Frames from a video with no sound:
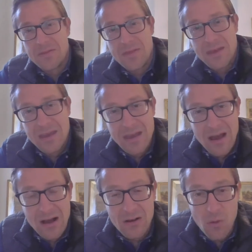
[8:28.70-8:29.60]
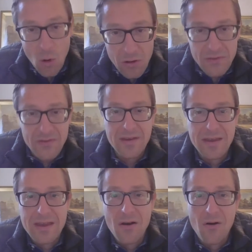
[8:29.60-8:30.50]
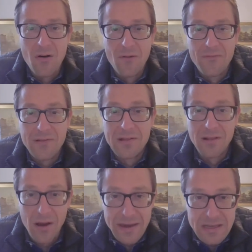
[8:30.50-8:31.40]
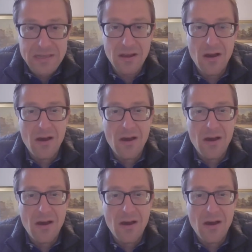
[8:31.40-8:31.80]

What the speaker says: the quality of light